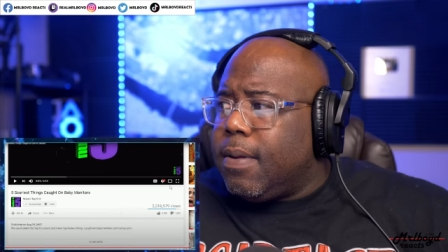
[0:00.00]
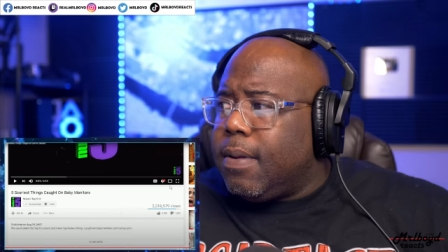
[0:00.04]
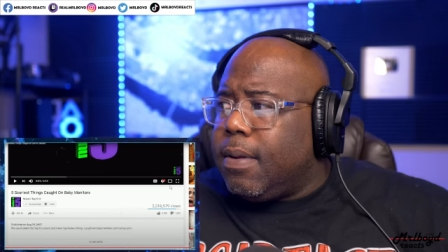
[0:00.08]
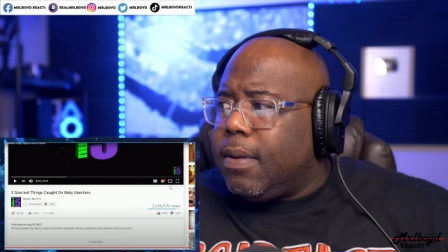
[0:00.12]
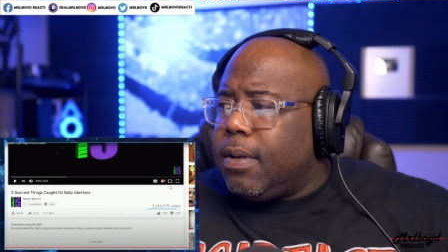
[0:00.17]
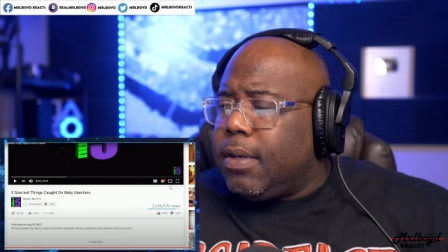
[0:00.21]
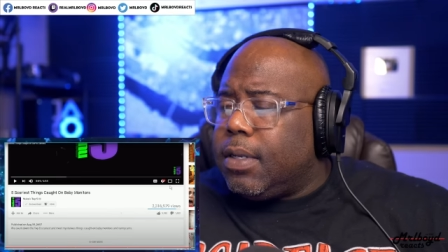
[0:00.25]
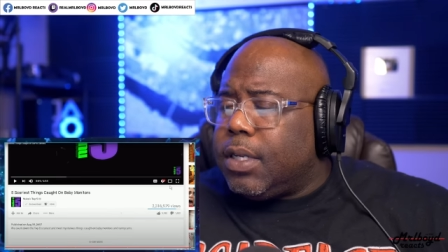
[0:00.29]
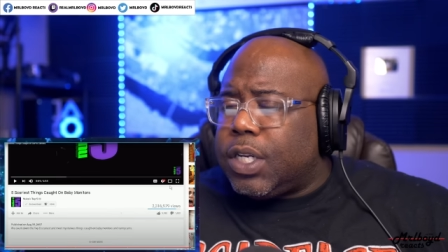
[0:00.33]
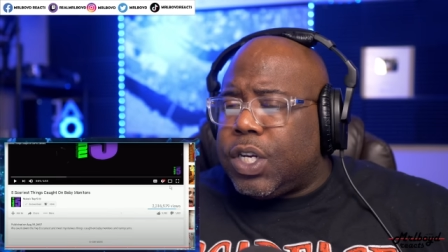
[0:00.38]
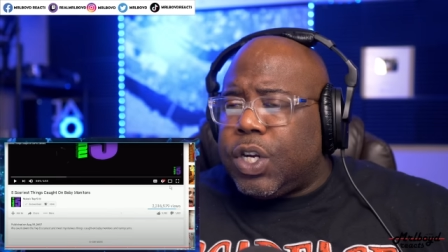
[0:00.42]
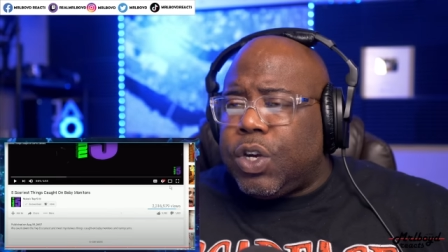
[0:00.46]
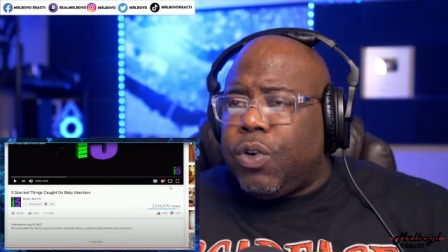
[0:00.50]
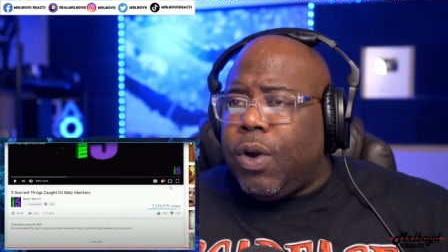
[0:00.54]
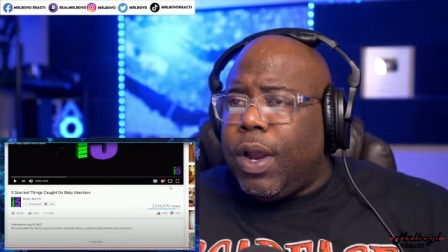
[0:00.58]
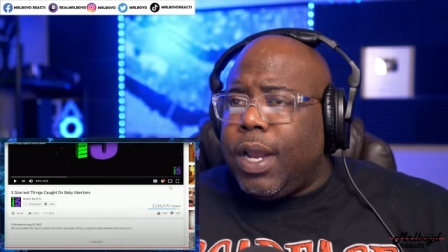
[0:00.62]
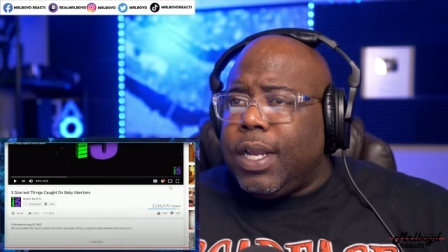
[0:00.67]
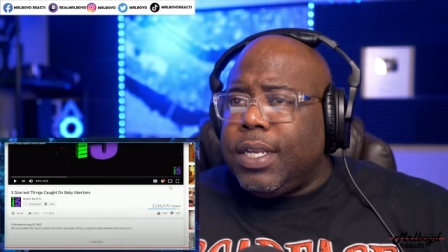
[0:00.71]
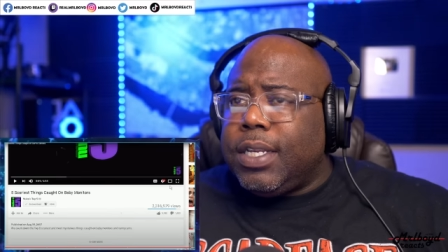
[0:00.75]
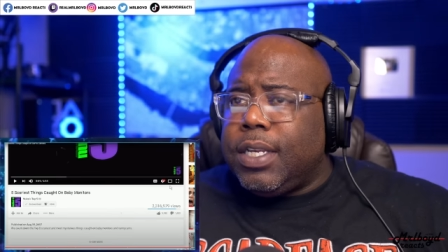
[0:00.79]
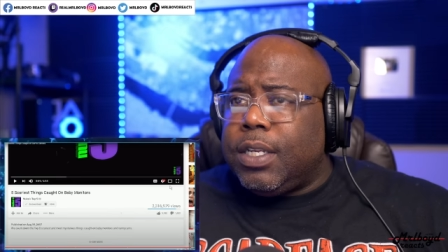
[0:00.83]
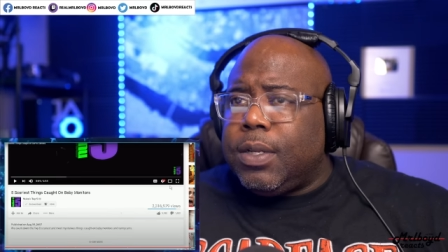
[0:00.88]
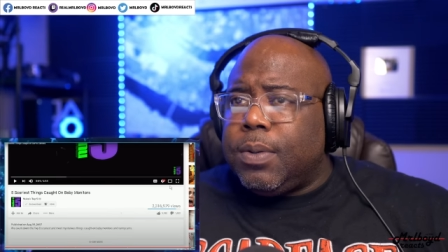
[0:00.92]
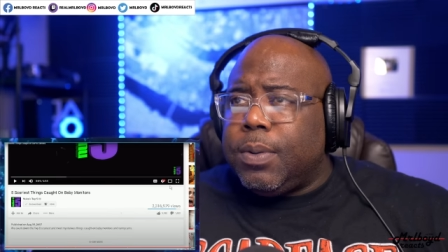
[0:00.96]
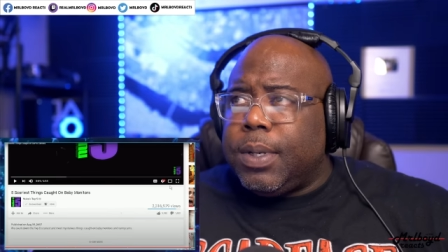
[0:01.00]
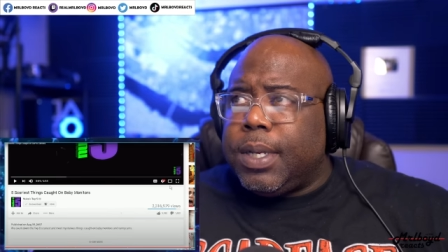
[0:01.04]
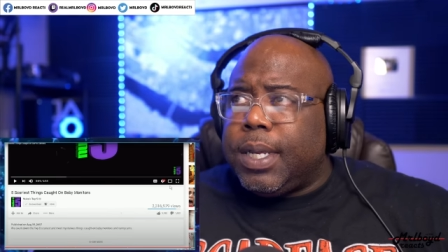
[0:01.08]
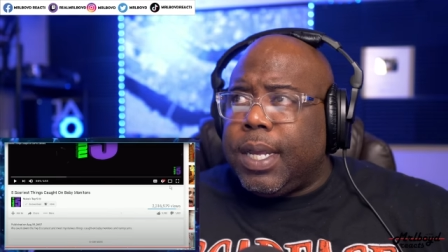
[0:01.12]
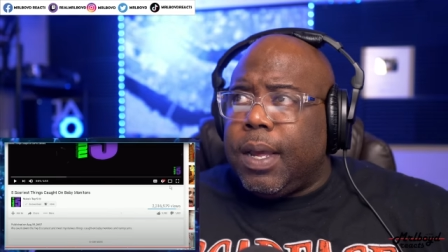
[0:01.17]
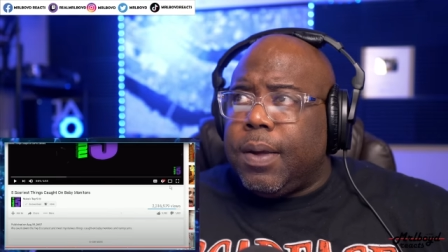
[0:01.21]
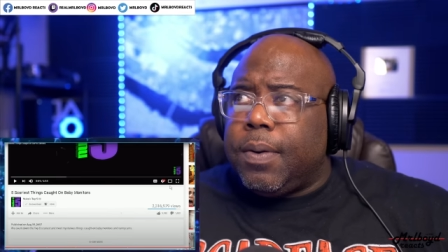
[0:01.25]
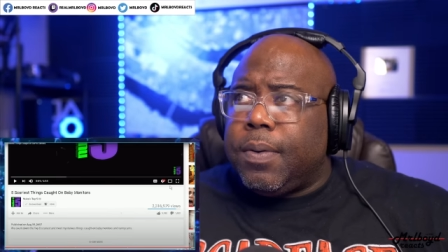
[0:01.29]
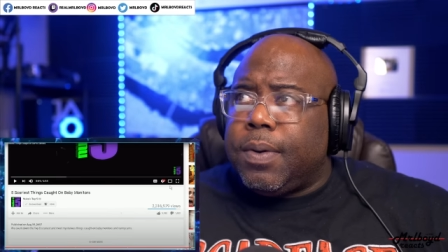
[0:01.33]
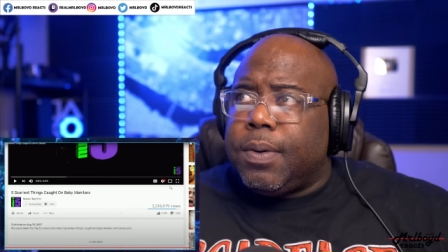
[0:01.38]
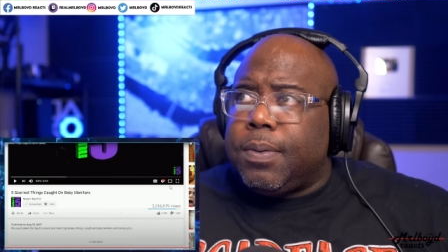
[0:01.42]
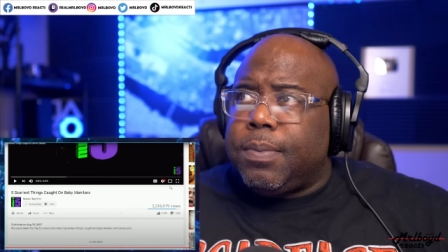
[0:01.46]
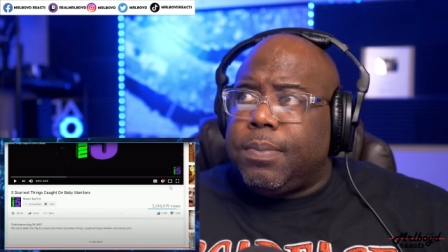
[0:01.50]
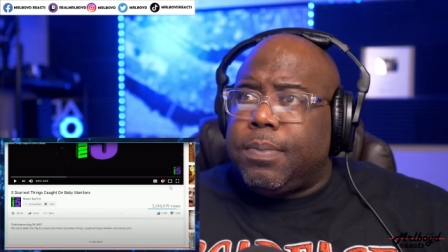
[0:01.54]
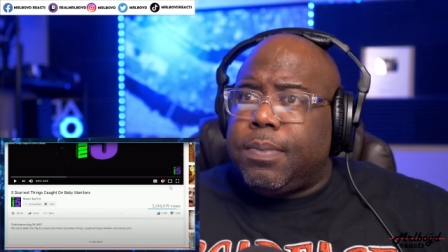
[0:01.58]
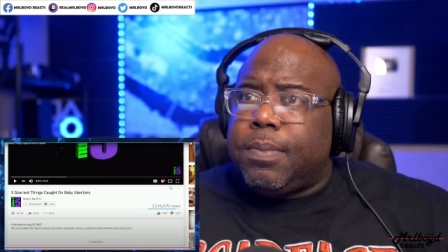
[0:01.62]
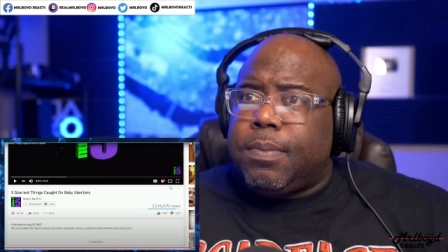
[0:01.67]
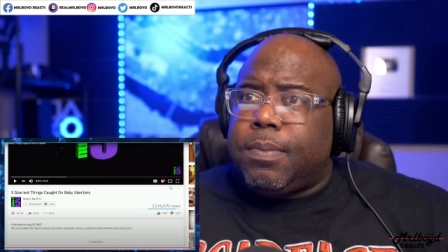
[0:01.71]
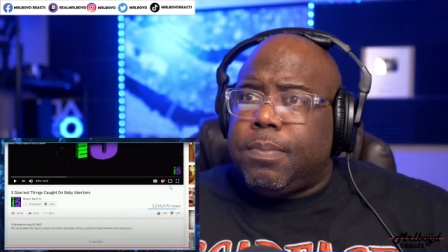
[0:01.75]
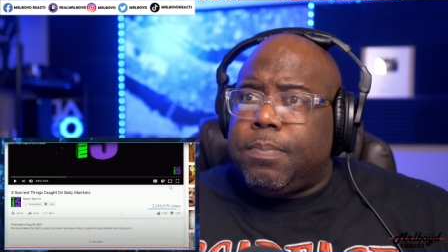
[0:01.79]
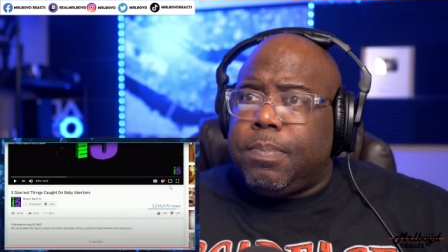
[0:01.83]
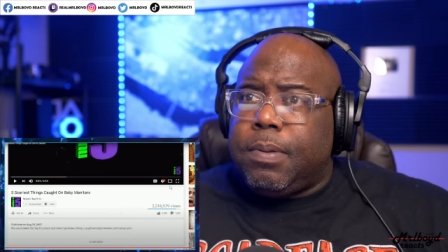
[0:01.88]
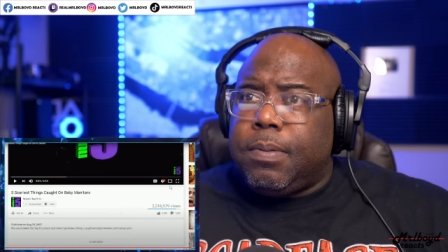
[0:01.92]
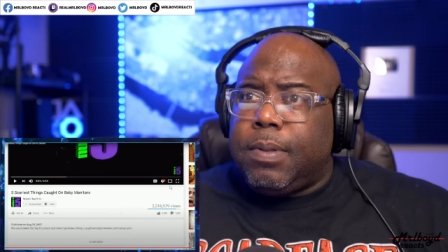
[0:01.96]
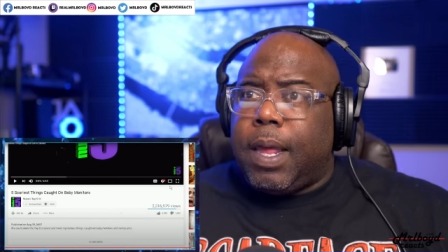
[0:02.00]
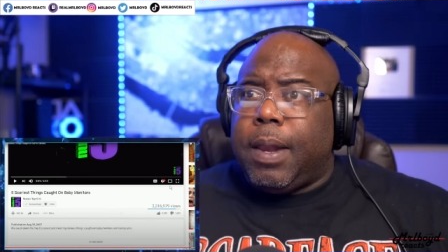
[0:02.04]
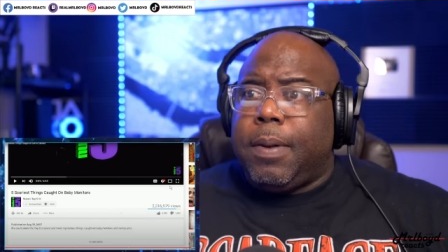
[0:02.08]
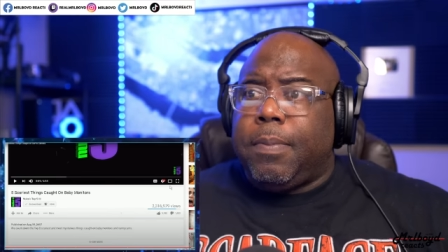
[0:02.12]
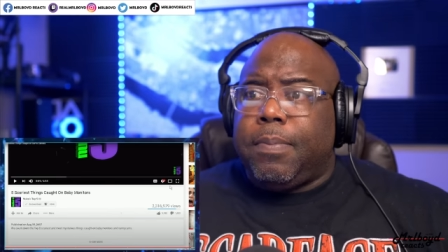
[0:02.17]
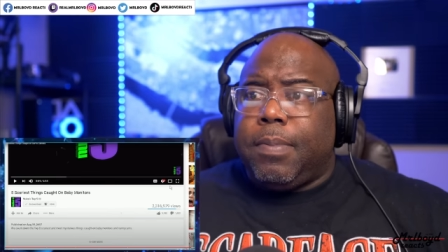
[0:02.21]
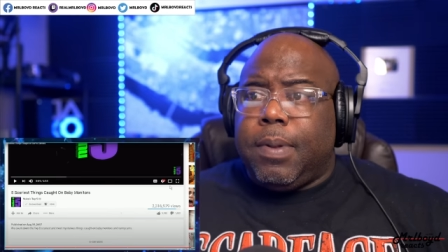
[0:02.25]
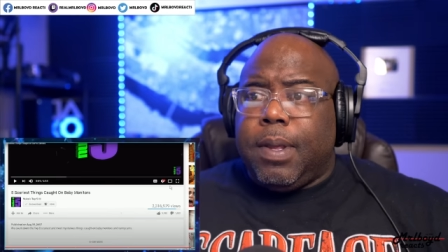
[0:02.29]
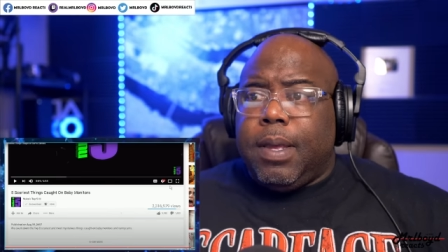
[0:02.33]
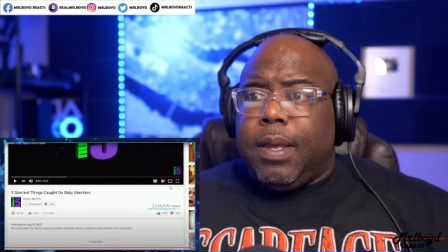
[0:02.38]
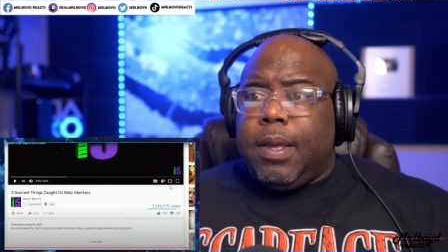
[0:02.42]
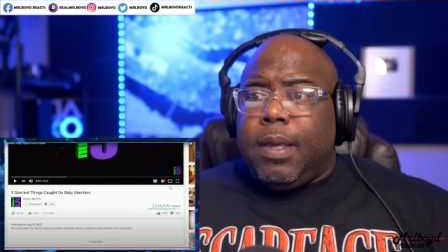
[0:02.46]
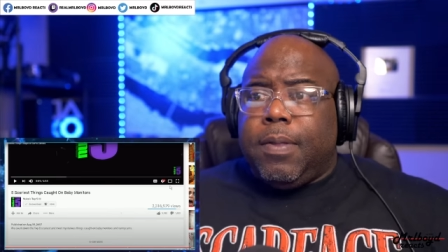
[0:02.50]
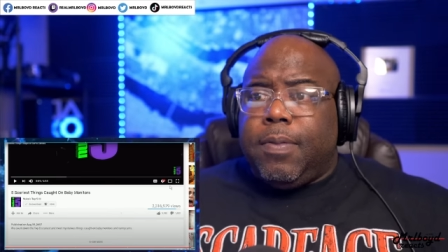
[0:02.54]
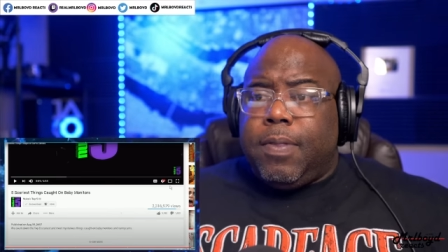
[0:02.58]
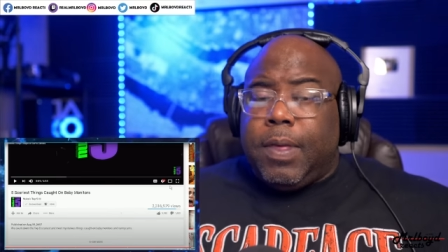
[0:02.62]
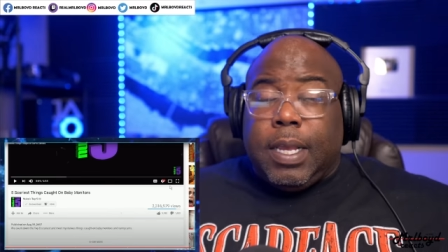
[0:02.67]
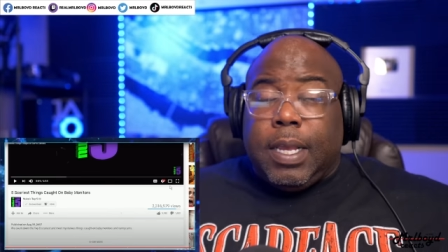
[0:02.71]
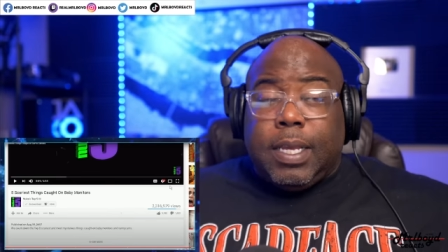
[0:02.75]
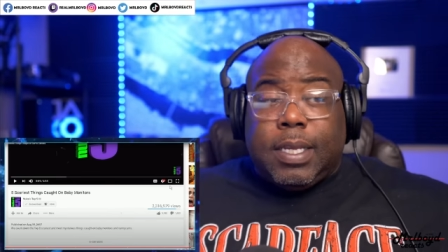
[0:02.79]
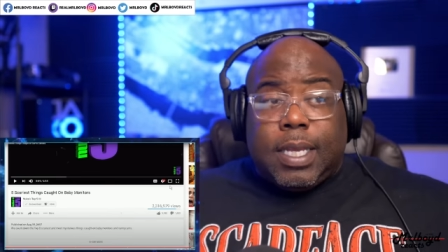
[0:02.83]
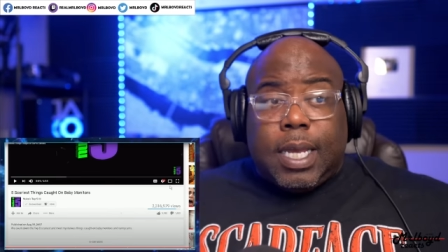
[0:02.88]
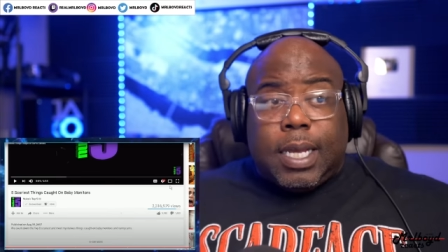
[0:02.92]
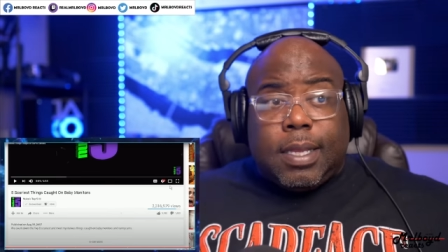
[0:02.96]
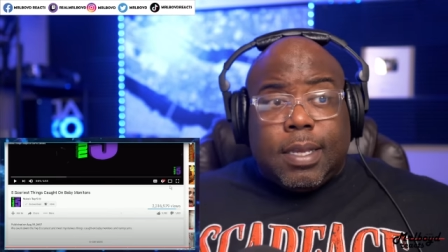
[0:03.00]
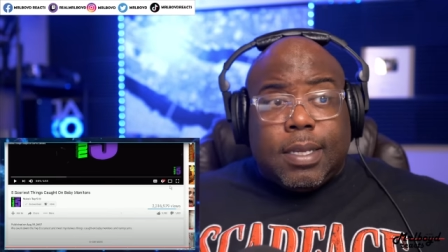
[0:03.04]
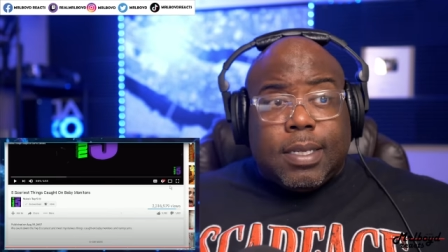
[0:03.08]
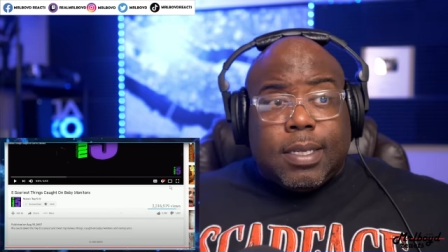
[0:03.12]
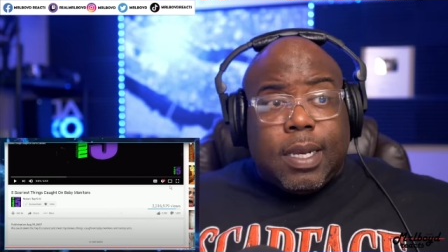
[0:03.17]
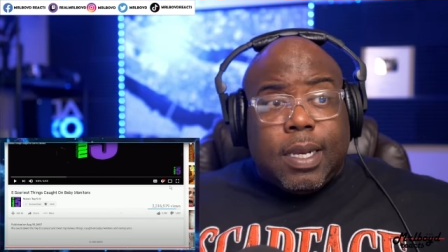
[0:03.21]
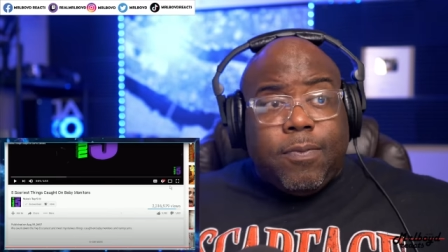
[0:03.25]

It's crazy to encounter that things like this.